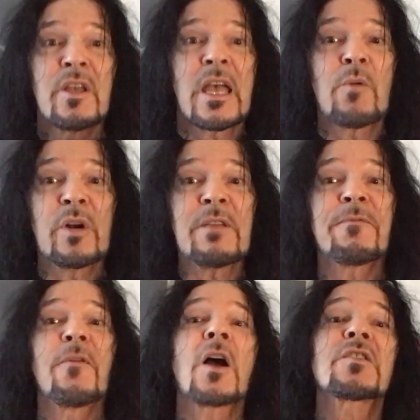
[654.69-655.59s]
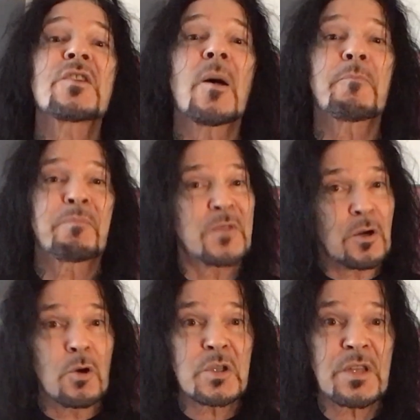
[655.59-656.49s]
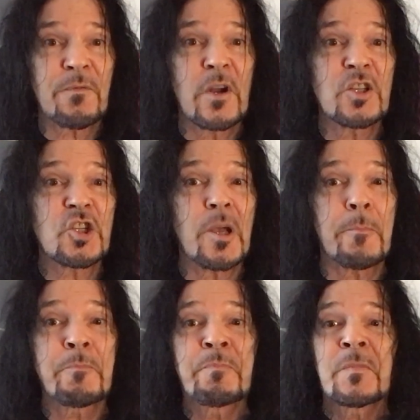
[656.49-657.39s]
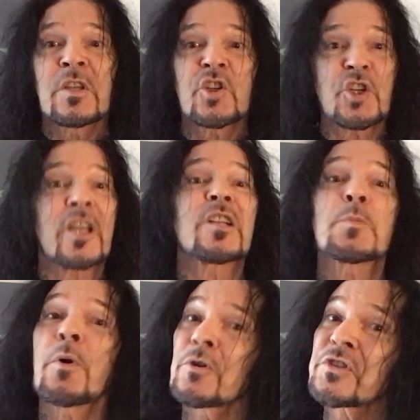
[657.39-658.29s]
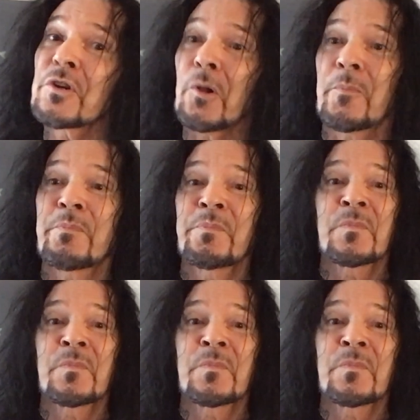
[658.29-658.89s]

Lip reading: and when he fucks up, there goes the friendship. Shit gets personal.